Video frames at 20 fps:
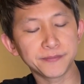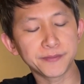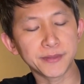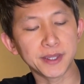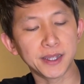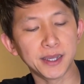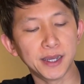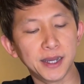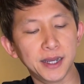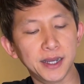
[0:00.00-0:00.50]

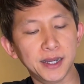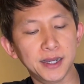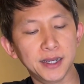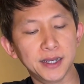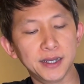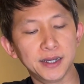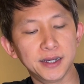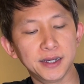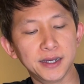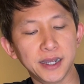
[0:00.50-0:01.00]

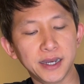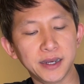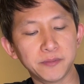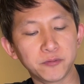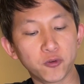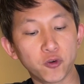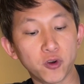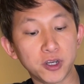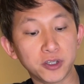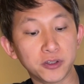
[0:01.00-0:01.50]
And I'm going
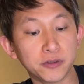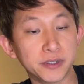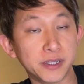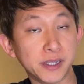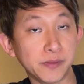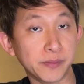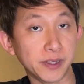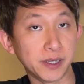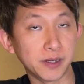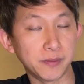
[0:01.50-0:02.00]
to steep it
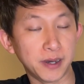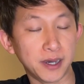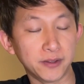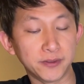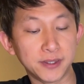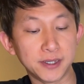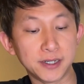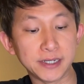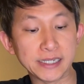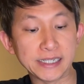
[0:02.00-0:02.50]
about 30
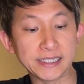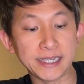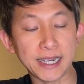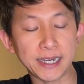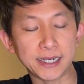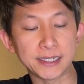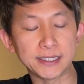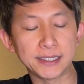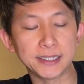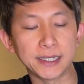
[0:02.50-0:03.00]
seconds
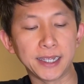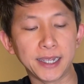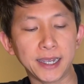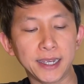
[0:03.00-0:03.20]
again.